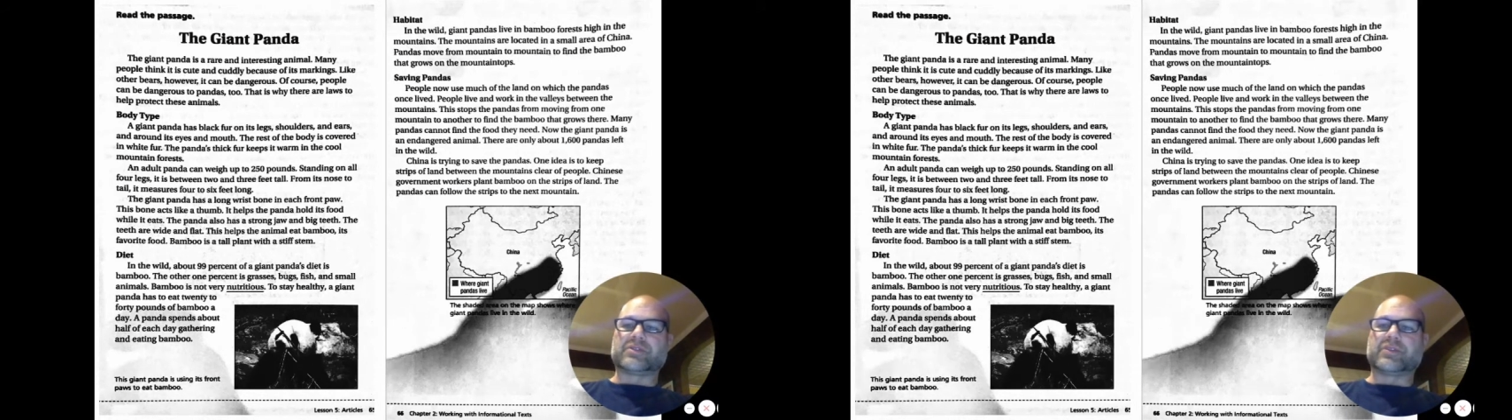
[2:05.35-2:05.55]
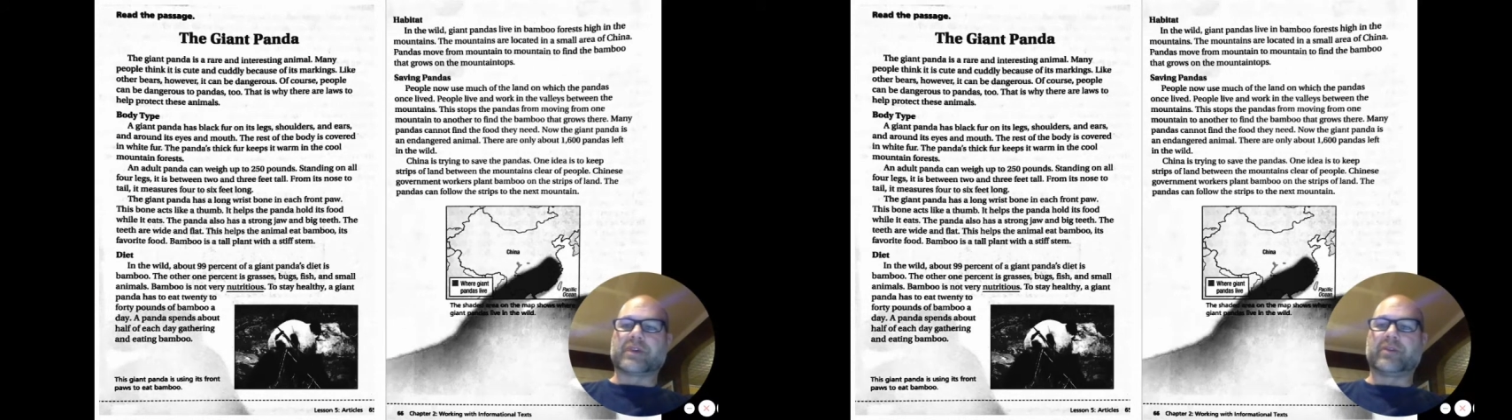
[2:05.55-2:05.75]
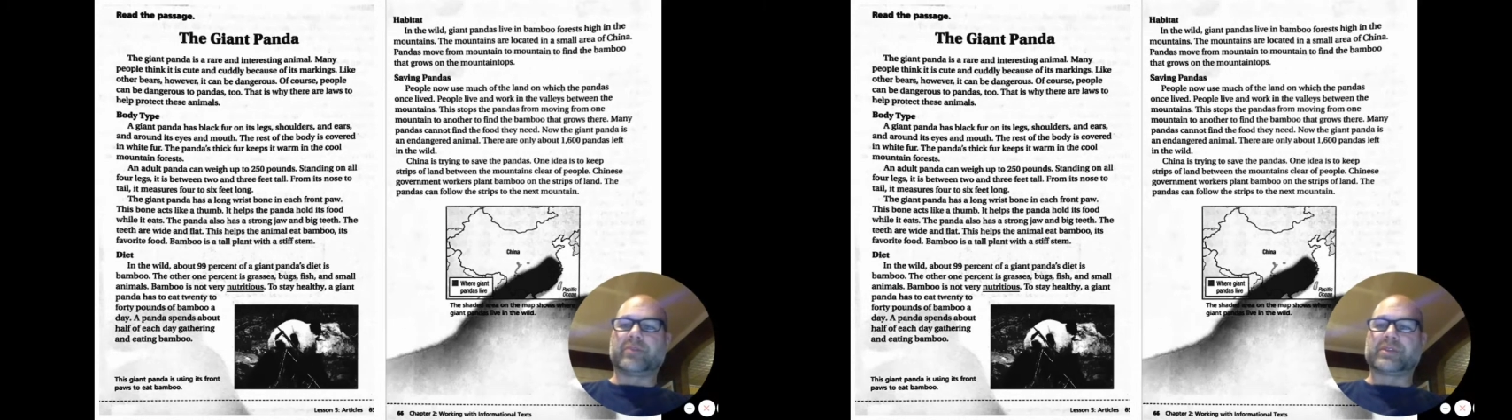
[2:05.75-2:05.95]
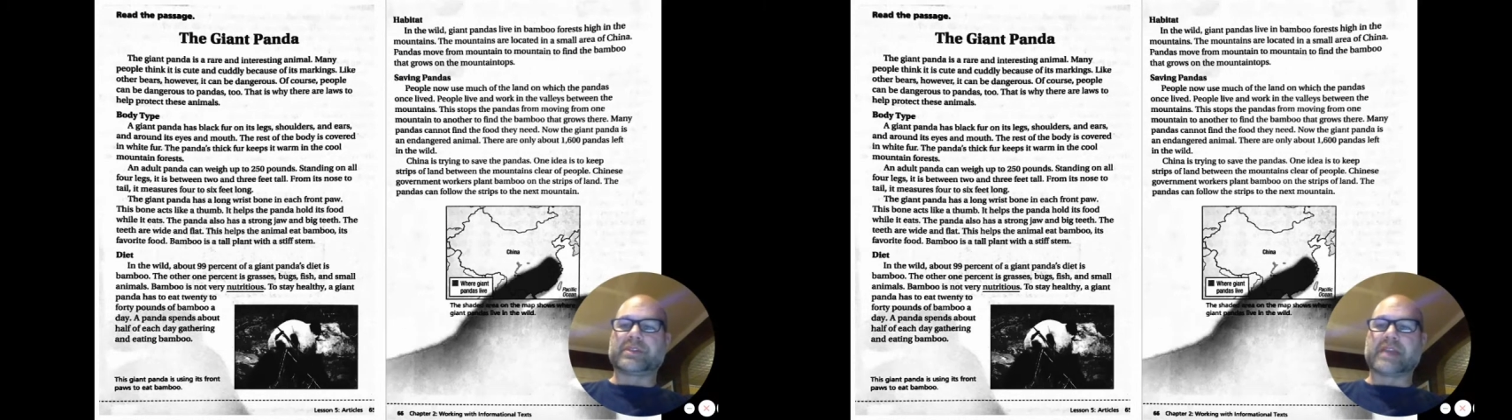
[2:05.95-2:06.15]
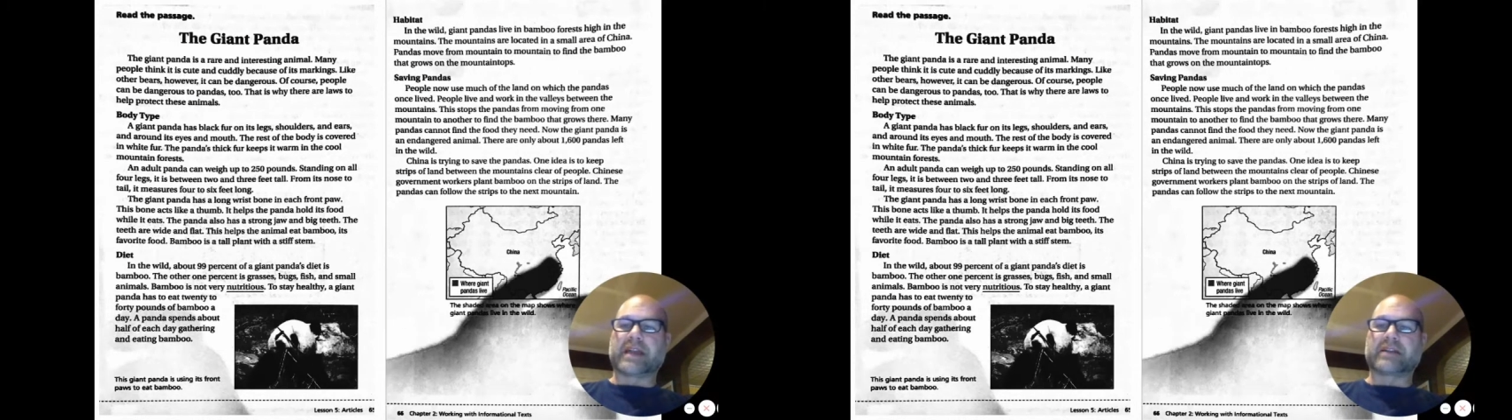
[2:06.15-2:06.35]
to help
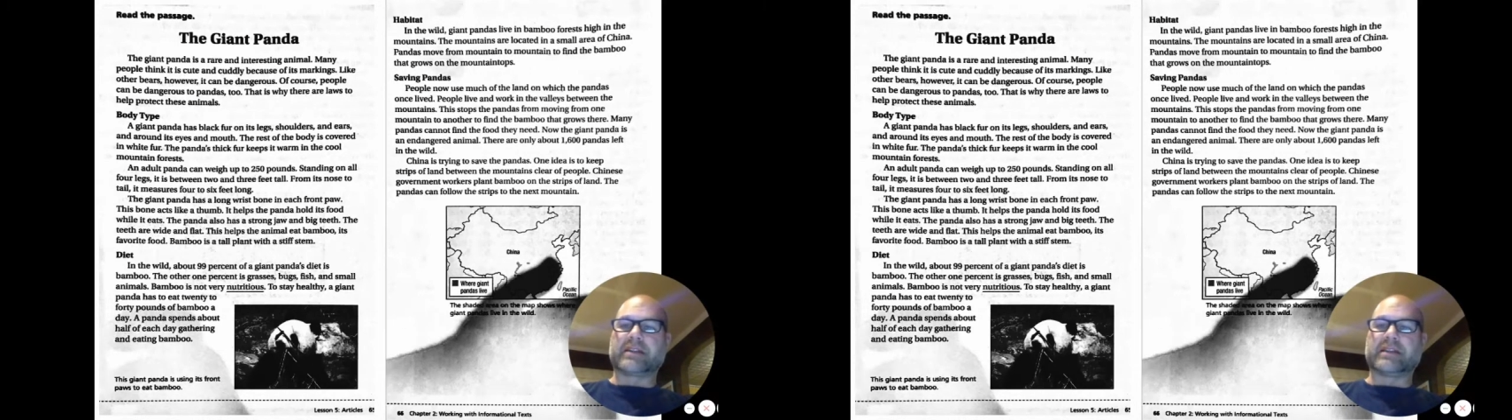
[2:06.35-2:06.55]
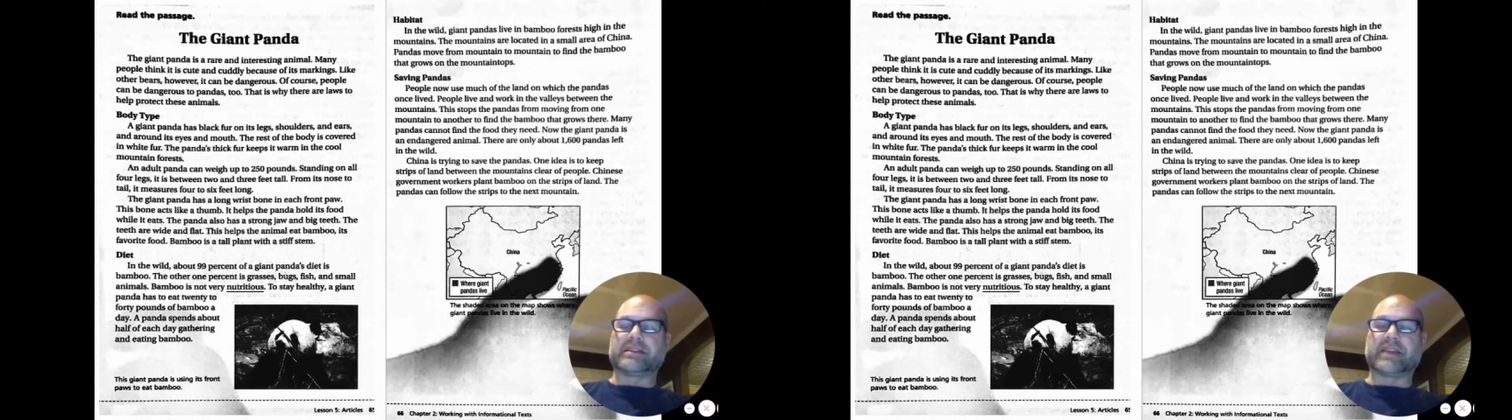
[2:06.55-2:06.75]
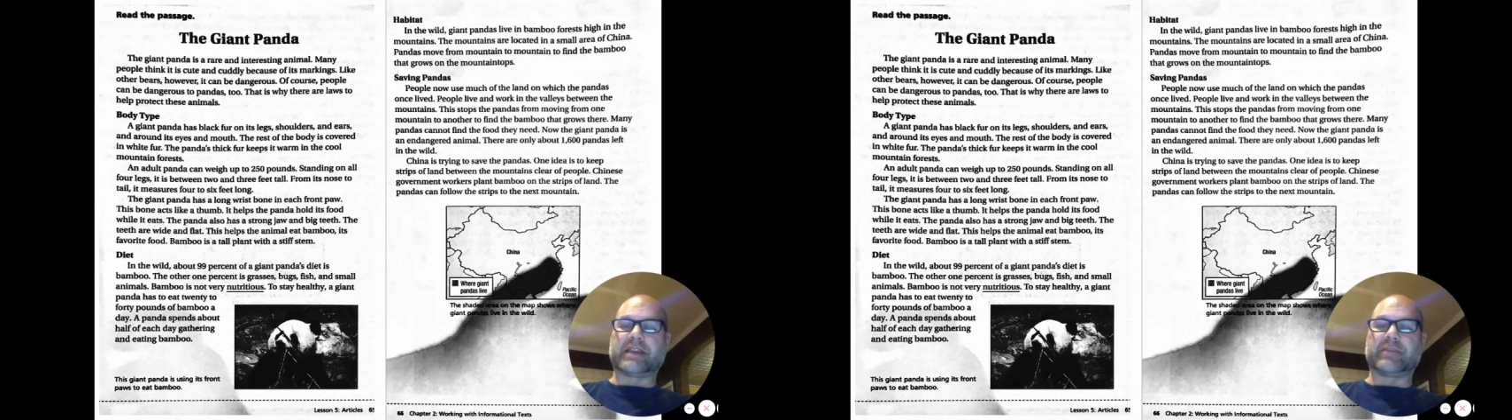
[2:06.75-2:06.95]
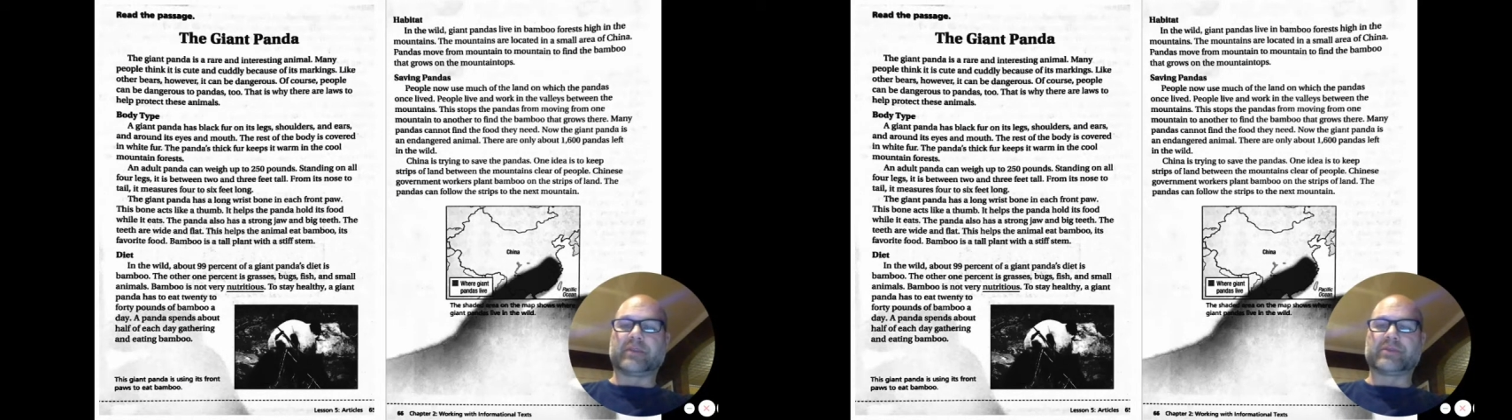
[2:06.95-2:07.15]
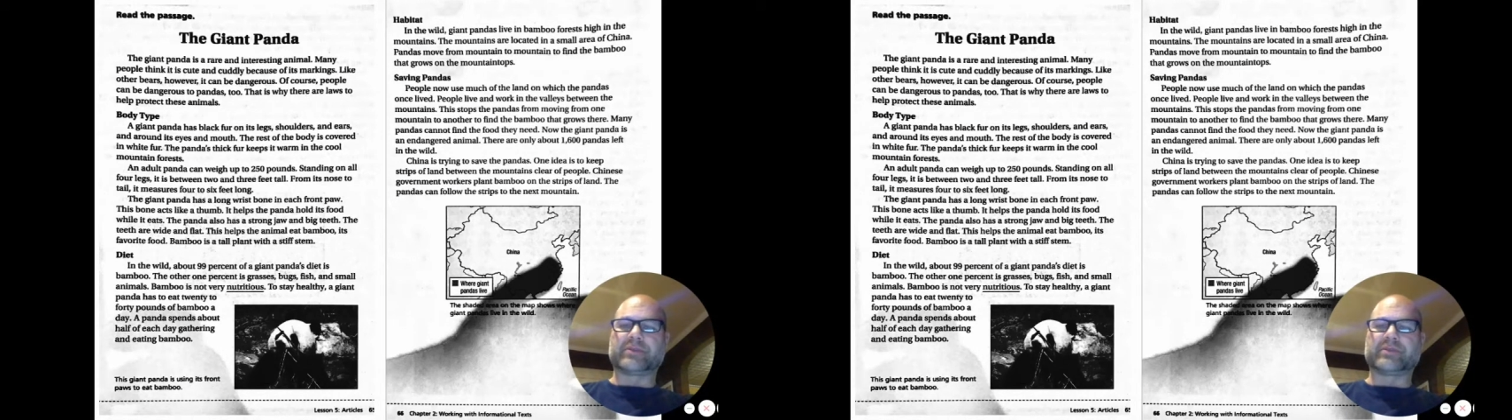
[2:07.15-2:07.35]
protect these
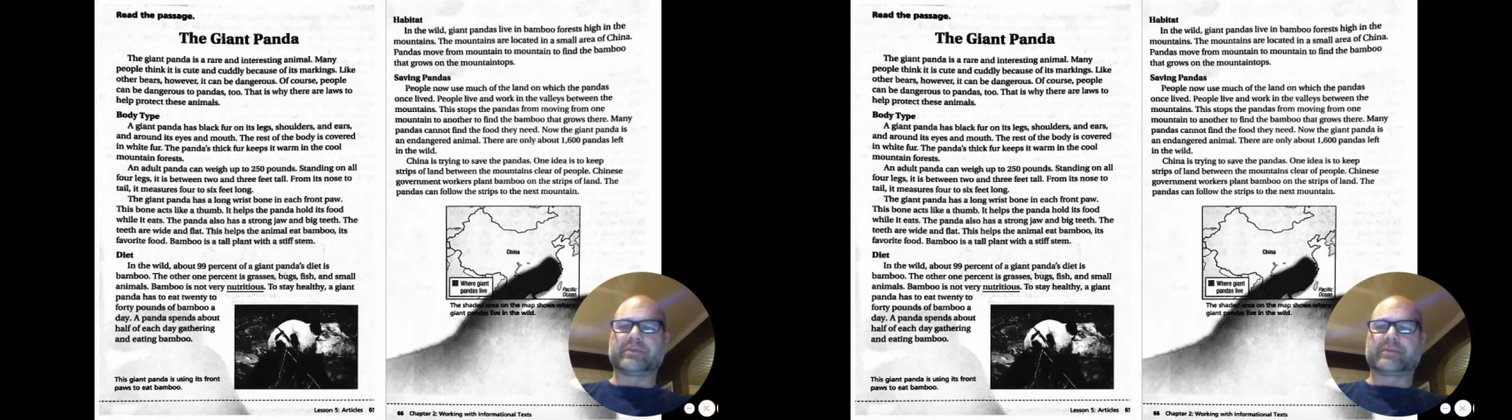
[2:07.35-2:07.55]
animals.